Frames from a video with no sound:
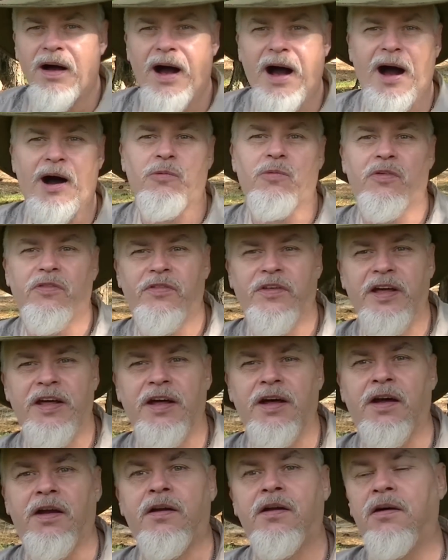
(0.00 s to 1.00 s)
I will
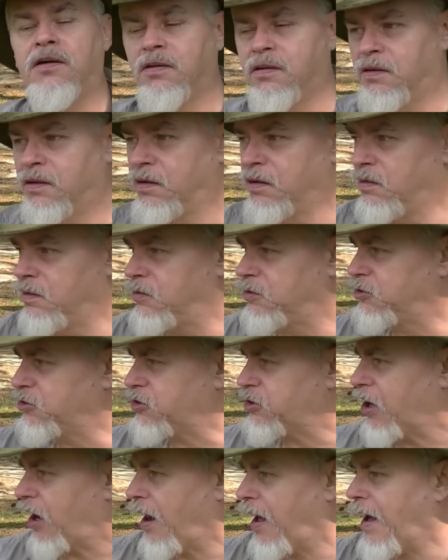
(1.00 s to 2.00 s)
then
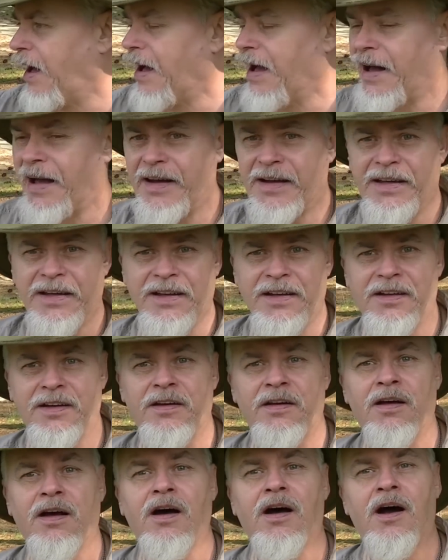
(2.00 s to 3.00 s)
slide
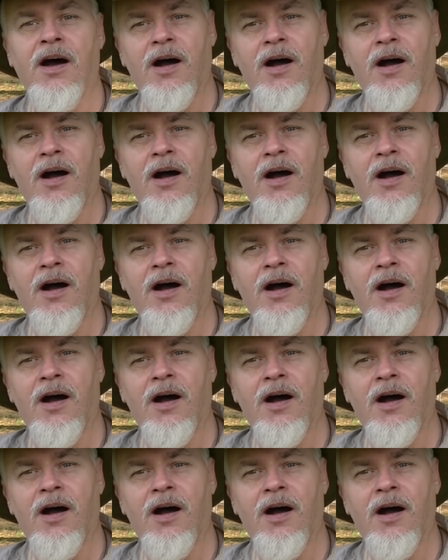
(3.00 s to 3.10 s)
in